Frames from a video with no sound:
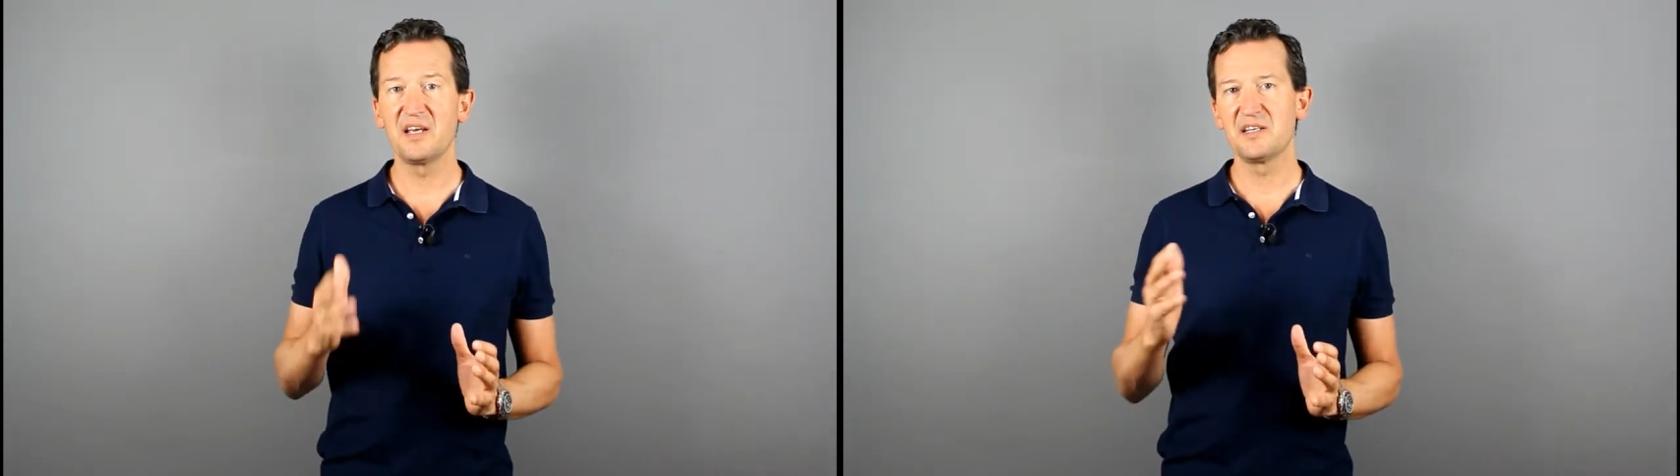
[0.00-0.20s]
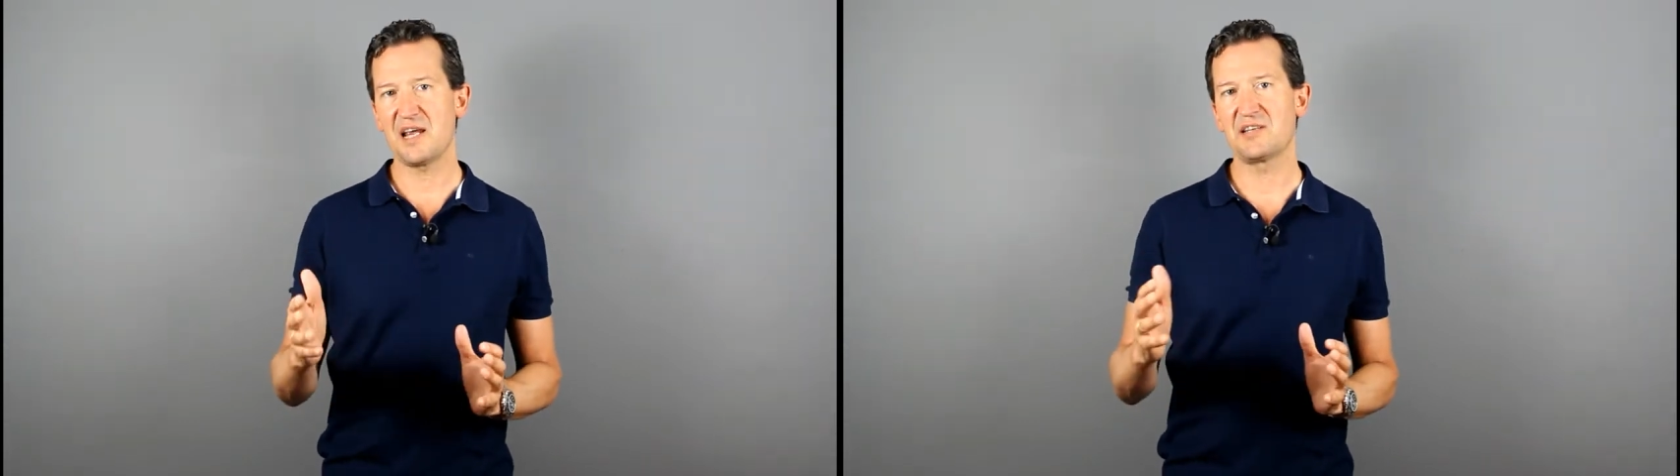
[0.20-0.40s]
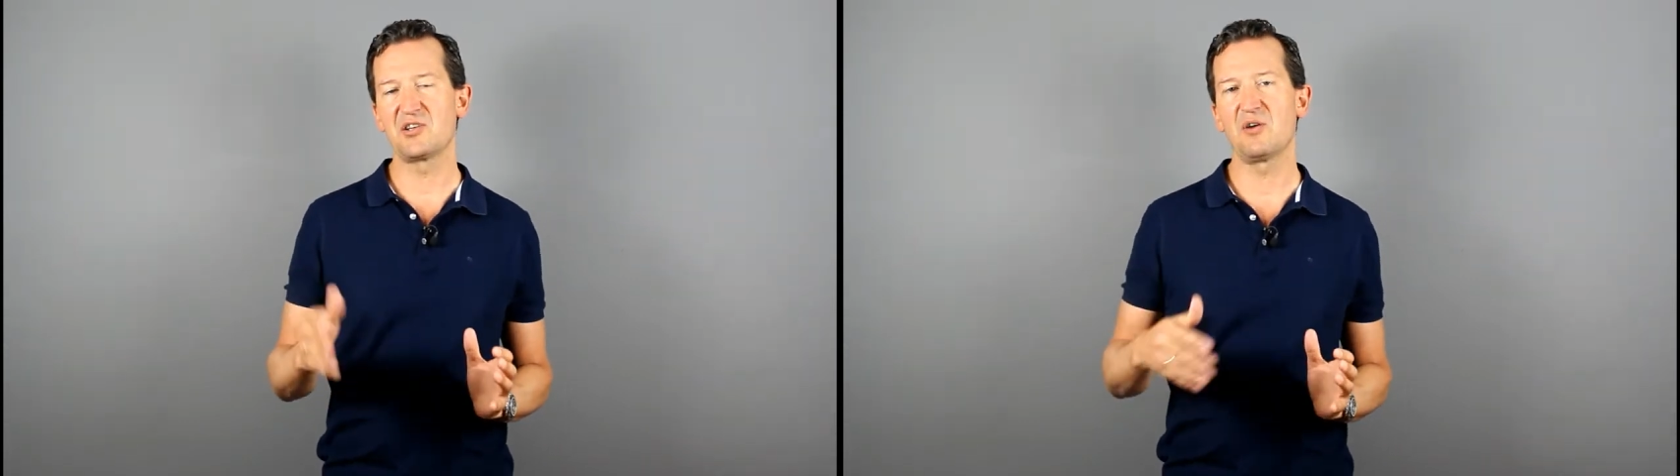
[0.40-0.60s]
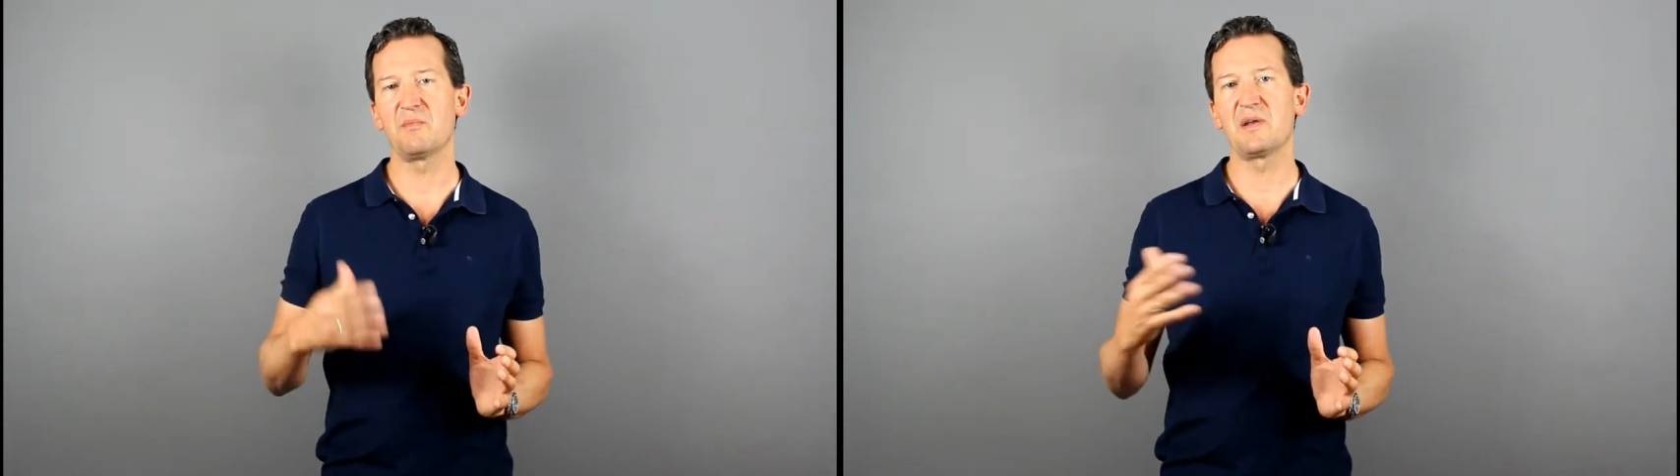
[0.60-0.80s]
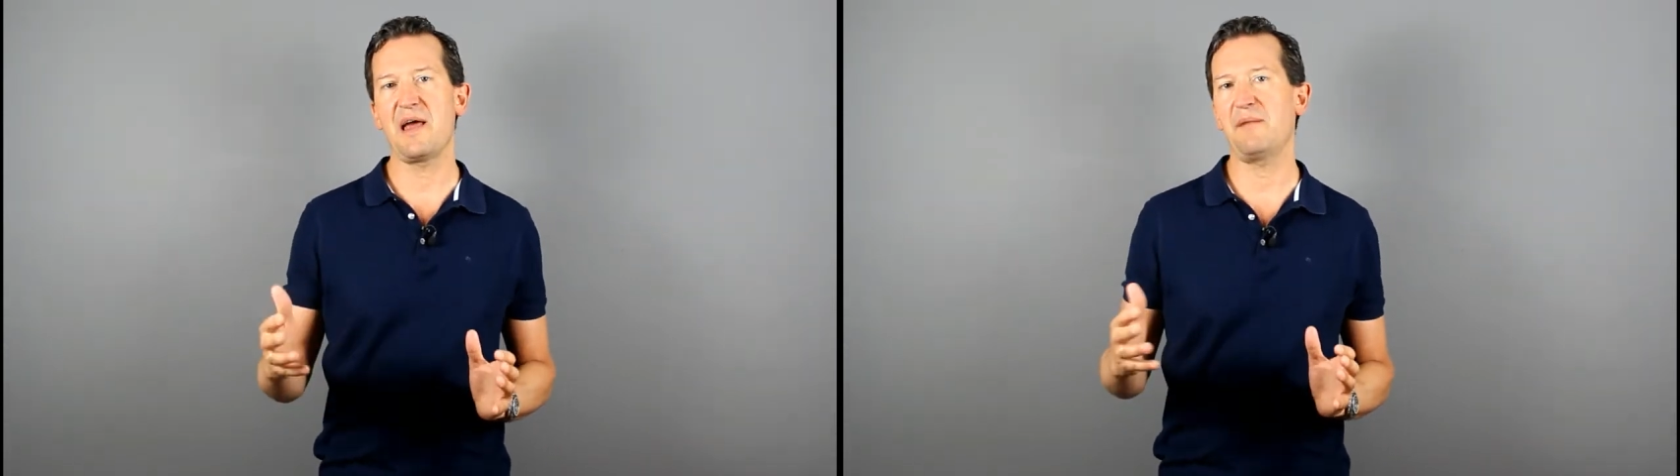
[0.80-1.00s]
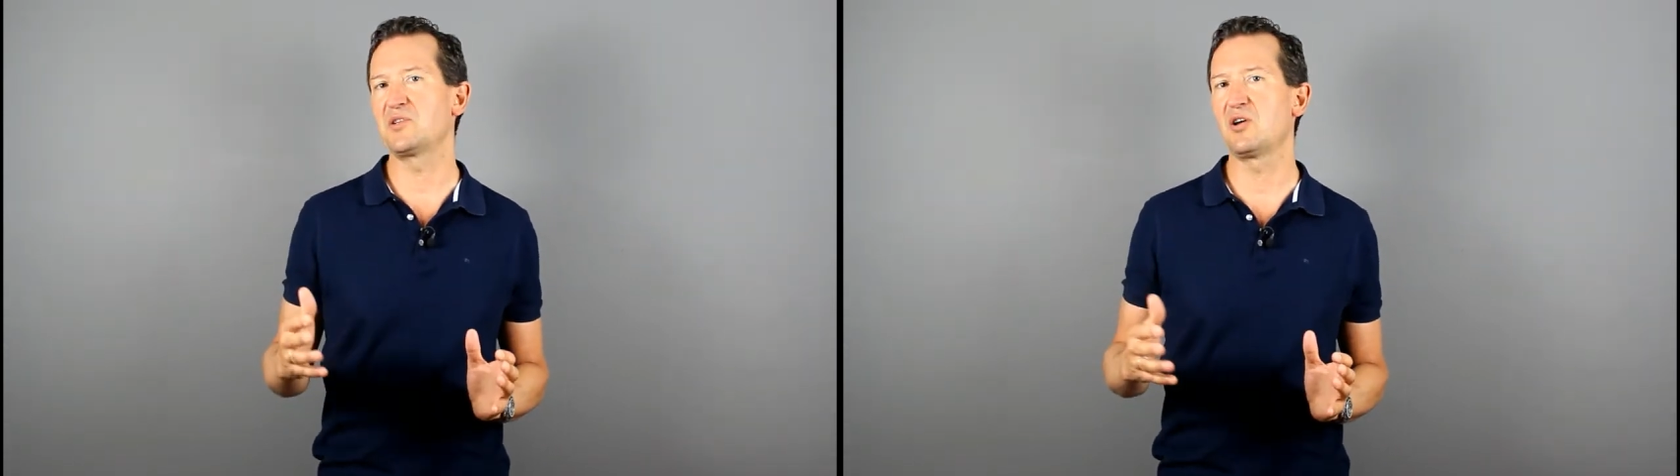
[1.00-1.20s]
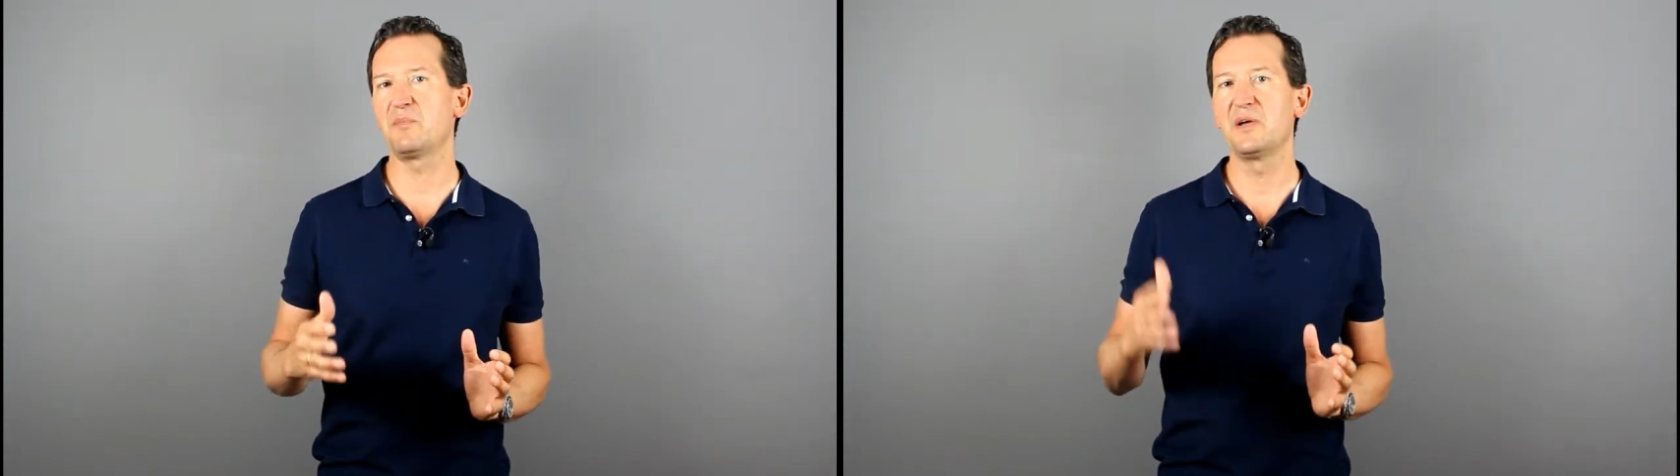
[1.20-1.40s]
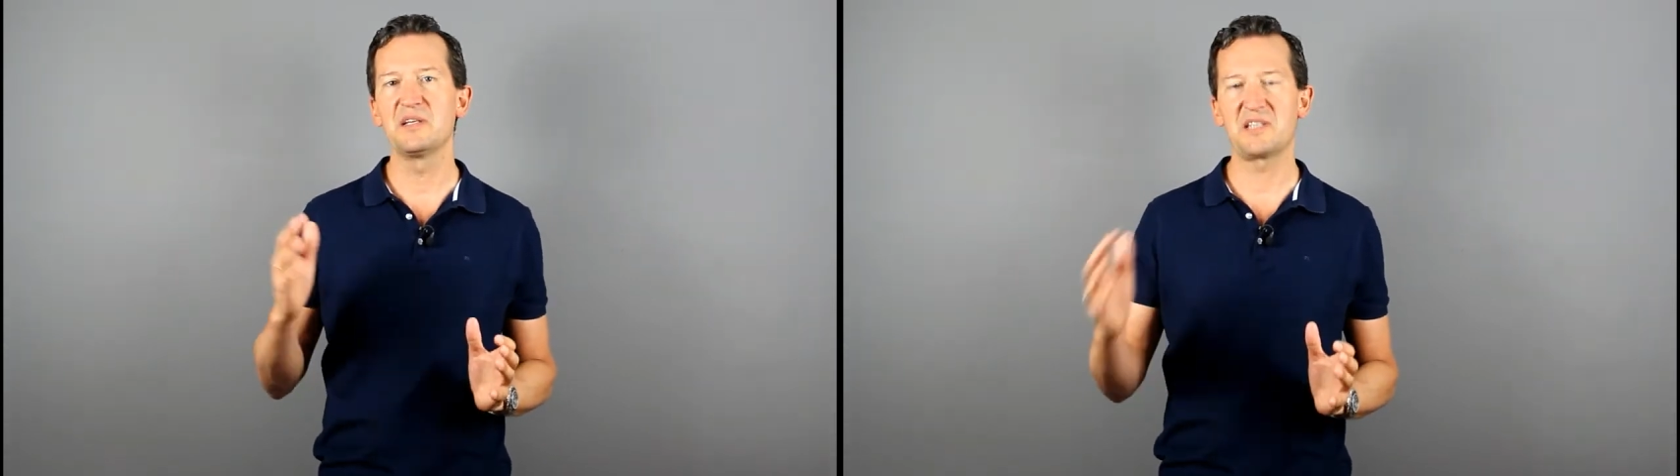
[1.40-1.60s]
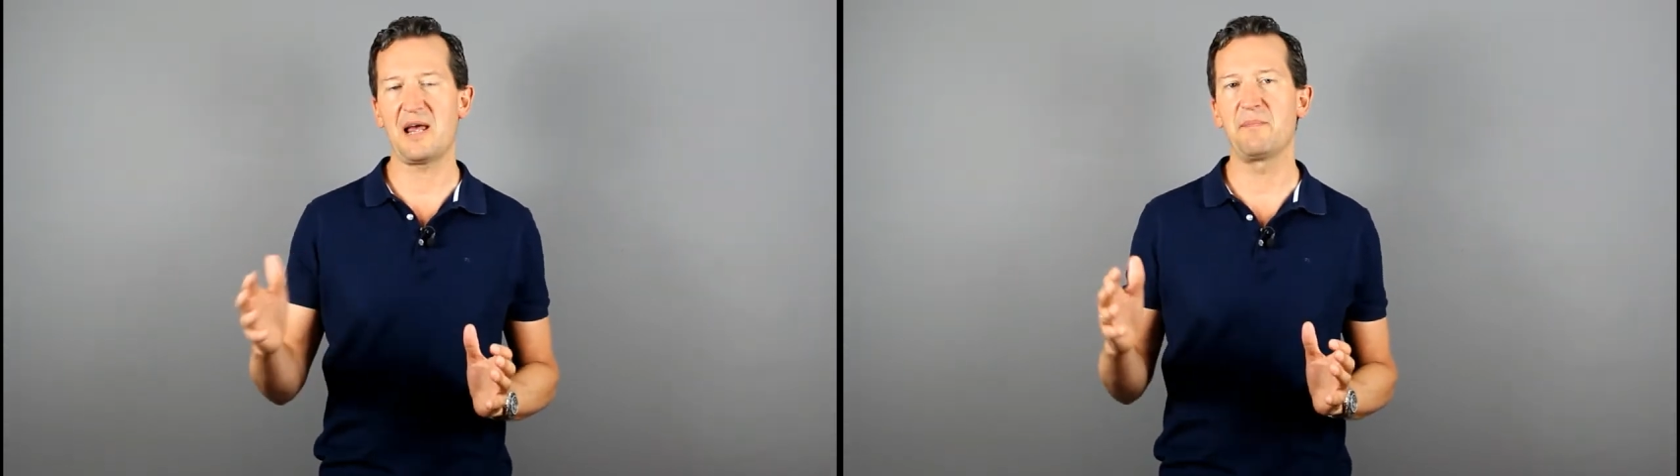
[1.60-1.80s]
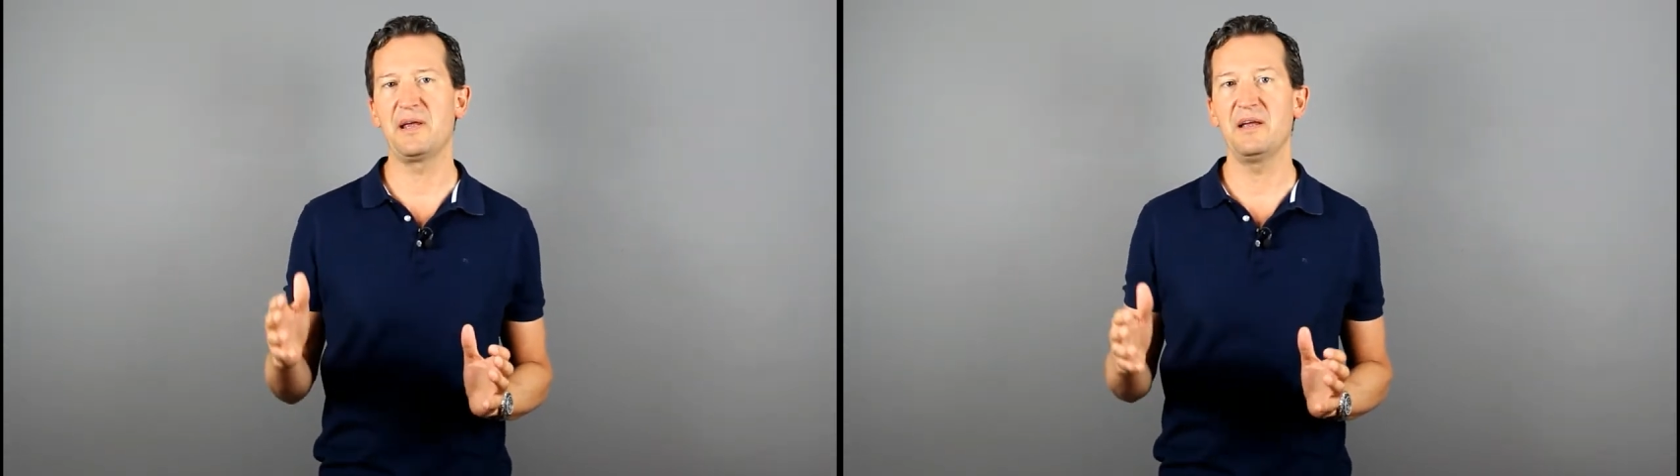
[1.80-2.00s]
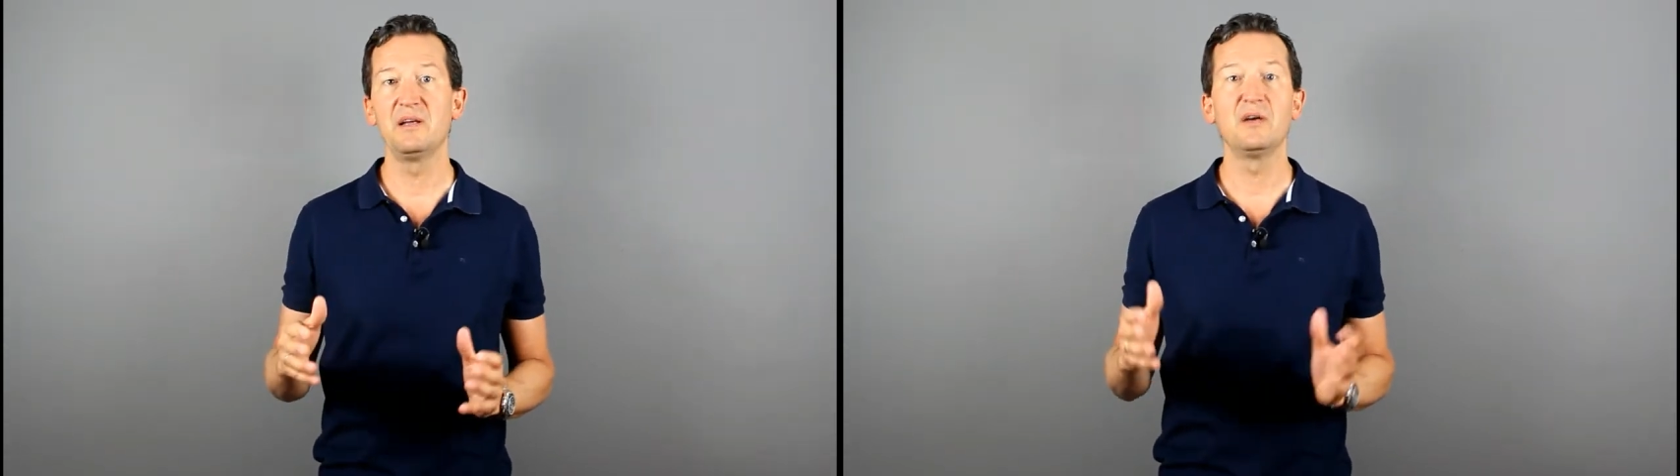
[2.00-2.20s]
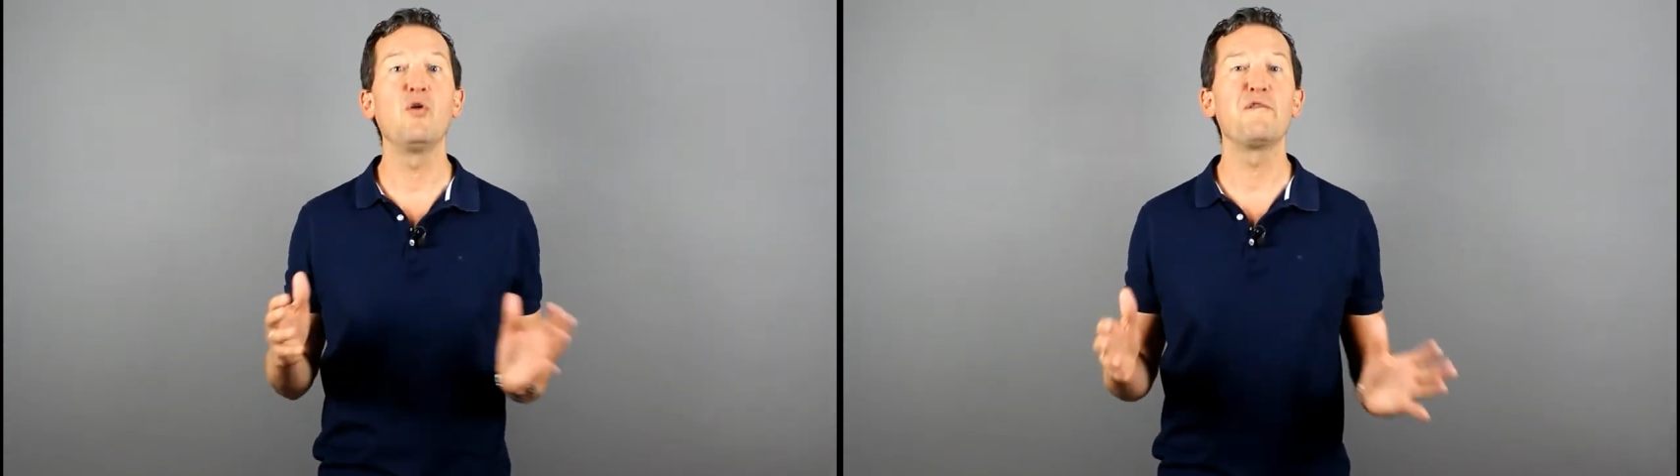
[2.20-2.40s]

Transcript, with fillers: desktop, laptop, tablet, or